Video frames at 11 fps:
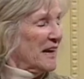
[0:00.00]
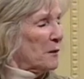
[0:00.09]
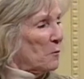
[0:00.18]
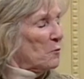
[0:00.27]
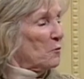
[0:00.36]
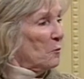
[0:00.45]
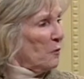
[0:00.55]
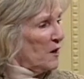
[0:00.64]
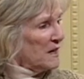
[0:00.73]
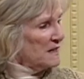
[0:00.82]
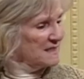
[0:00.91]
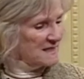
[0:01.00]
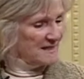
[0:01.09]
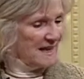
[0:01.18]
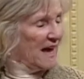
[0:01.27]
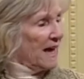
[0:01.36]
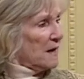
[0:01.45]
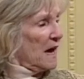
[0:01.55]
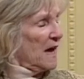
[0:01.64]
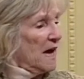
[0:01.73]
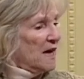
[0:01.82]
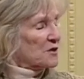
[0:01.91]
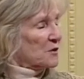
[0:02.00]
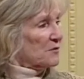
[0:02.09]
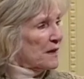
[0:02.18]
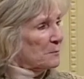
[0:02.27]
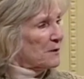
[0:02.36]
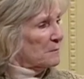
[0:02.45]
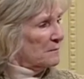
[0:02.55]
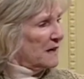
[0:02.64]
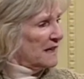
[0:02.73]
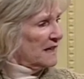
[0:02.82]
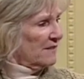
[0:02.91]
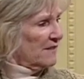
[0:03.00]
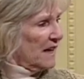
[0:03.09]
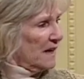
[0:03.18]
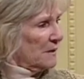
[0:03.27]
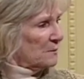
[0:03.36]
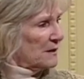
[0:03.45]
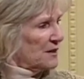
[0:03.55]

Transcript: What is don't they put money in the apron